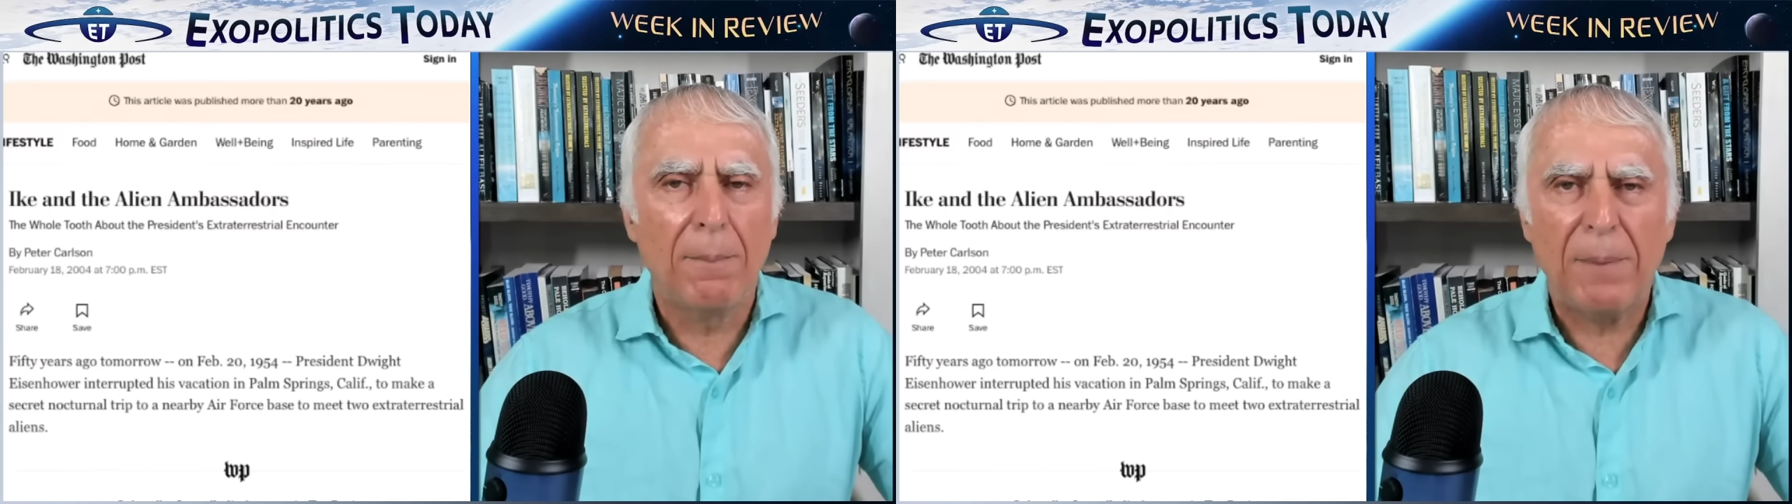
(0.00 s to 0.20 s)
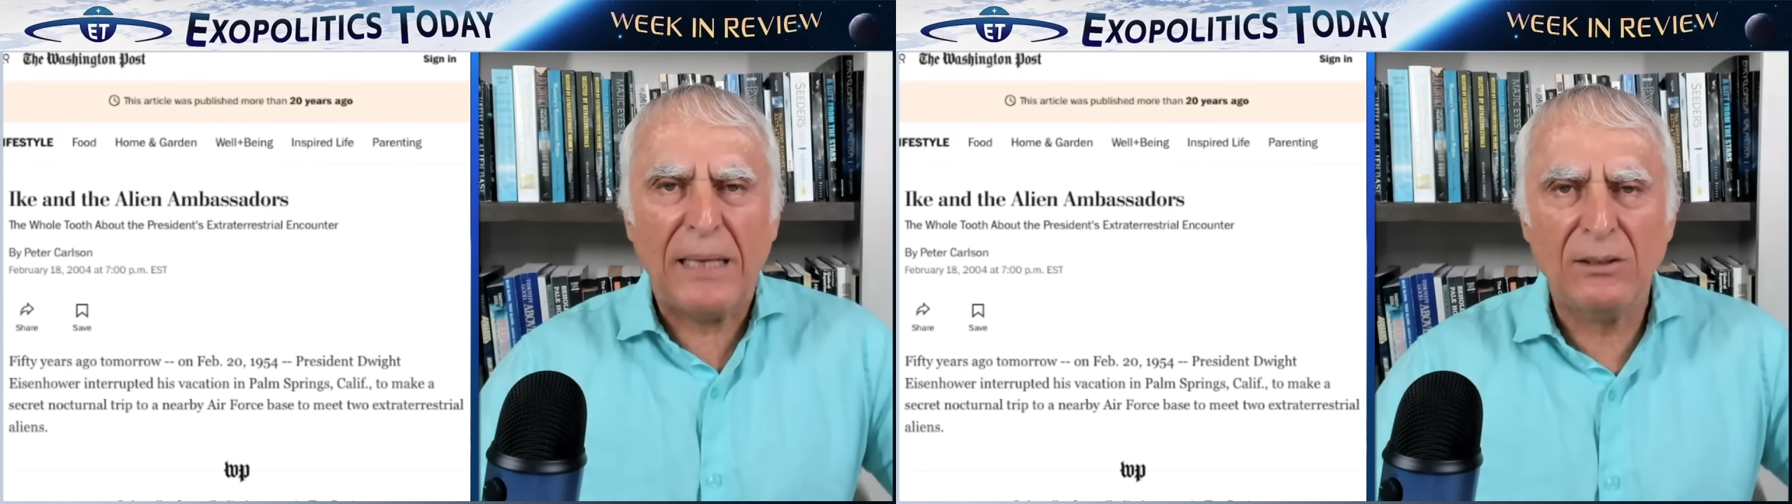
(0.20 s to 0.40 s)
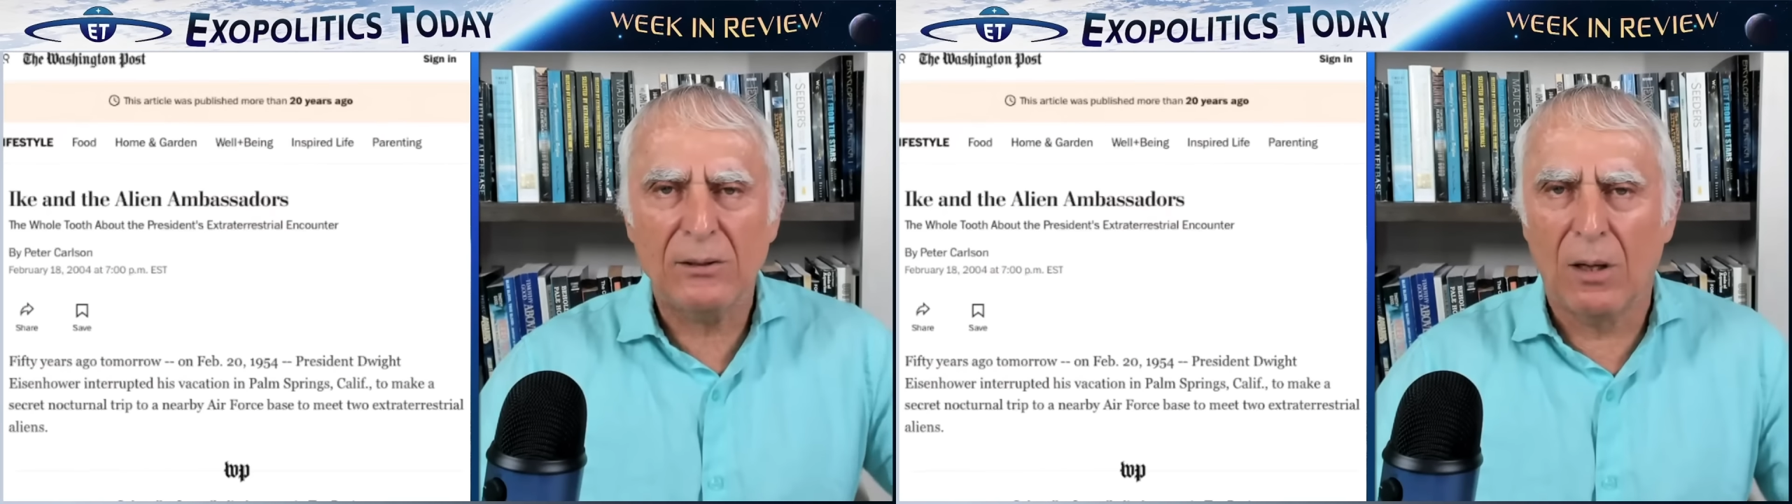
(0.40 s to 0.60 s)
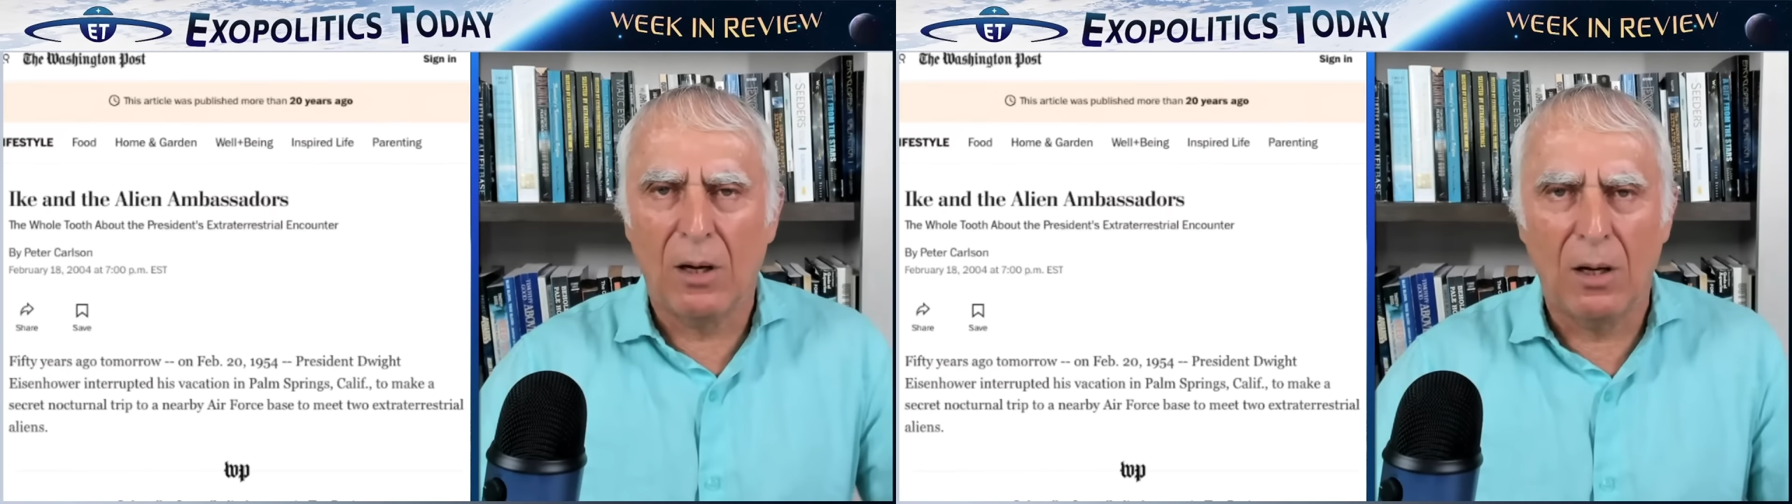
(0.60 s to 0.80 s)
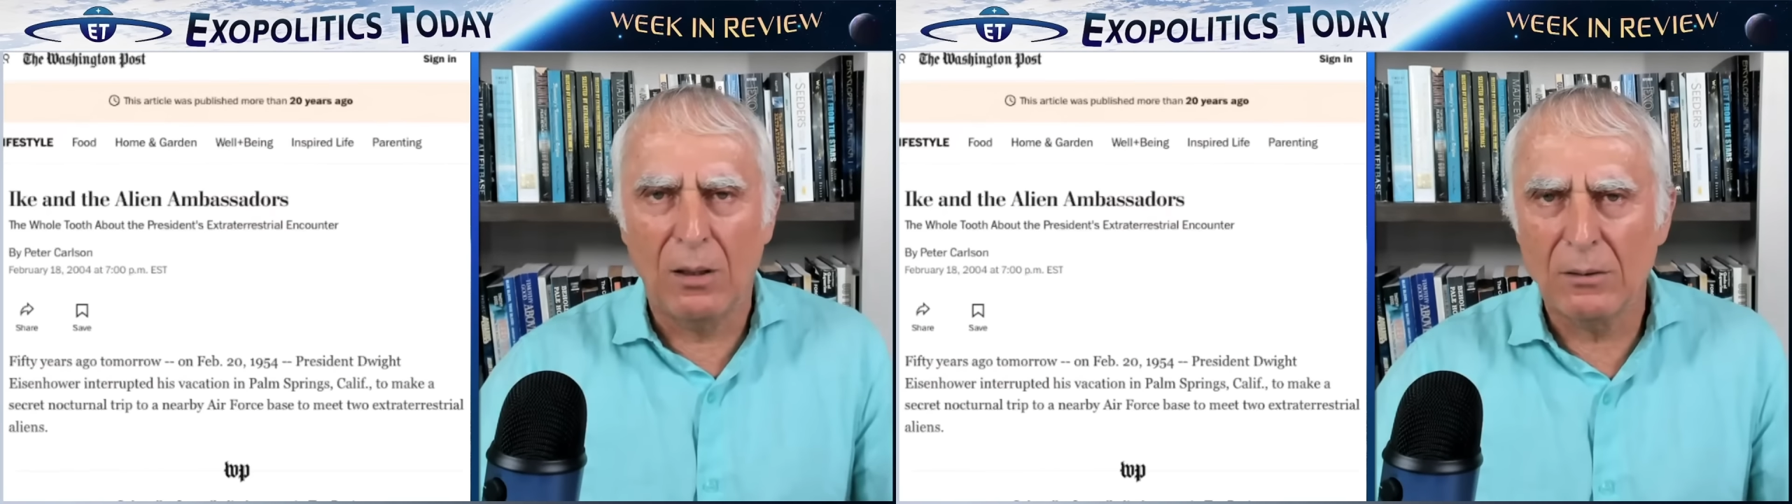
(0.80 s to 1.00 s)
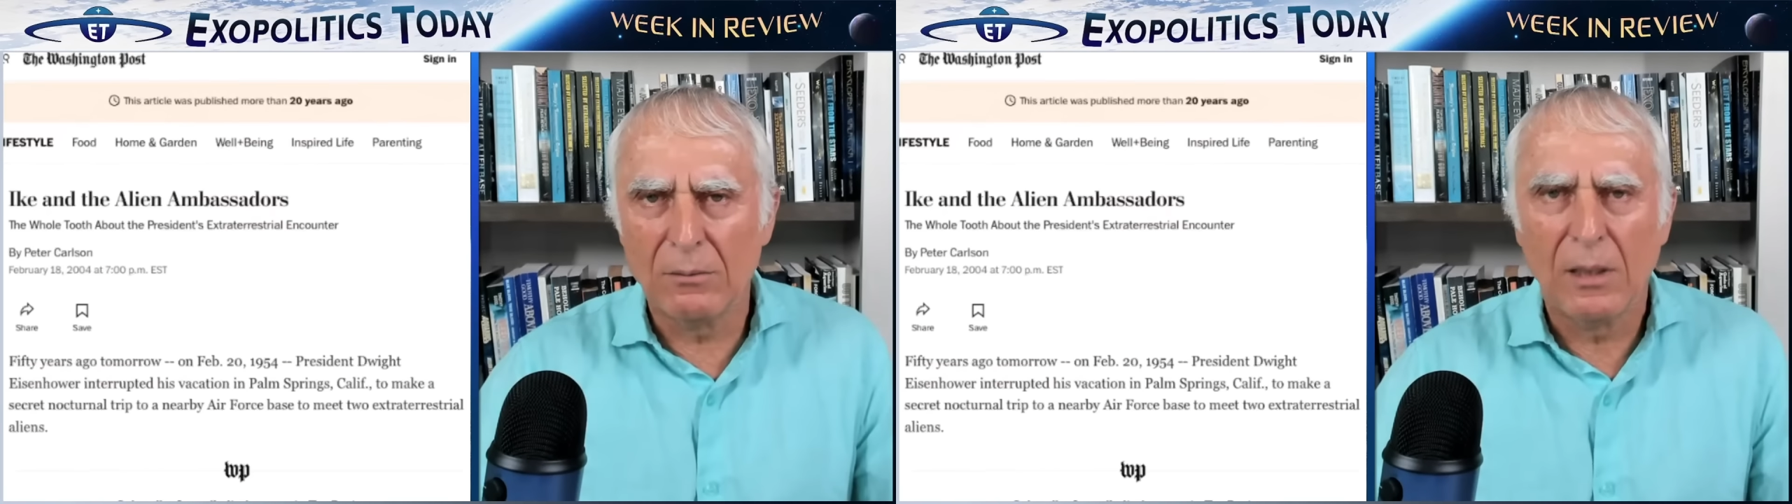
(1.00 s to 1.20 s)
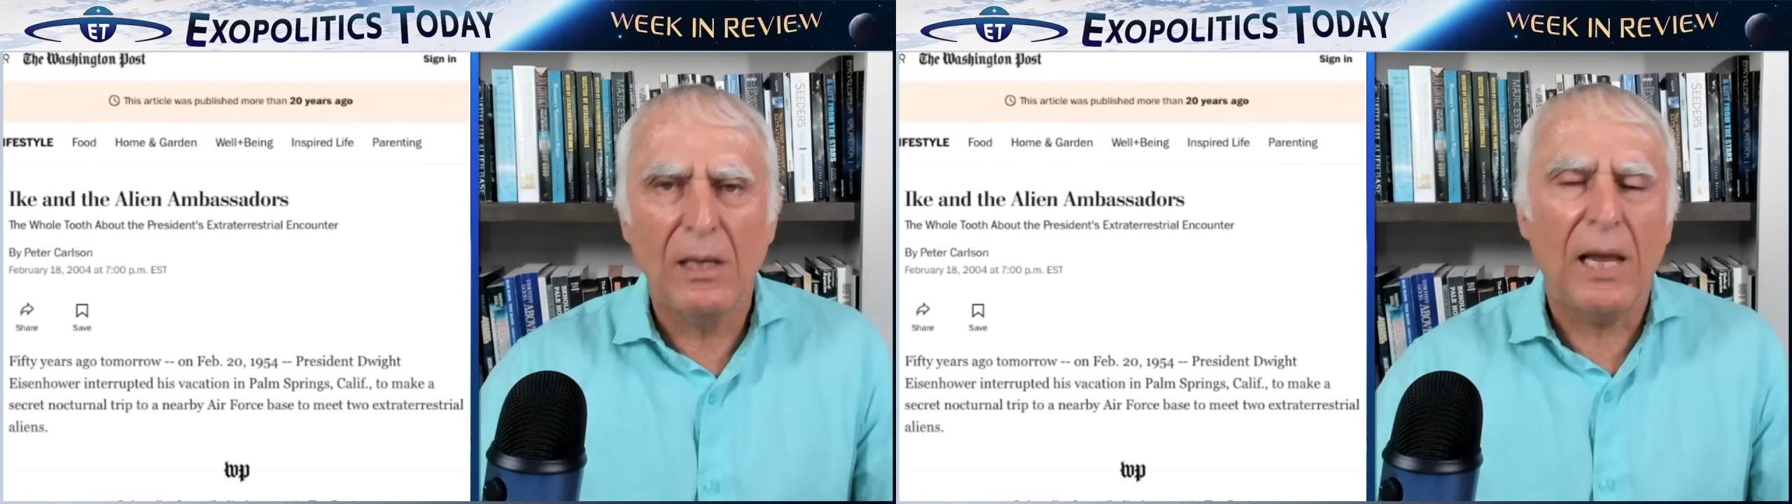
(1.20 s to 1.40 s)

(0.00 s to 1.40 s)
based on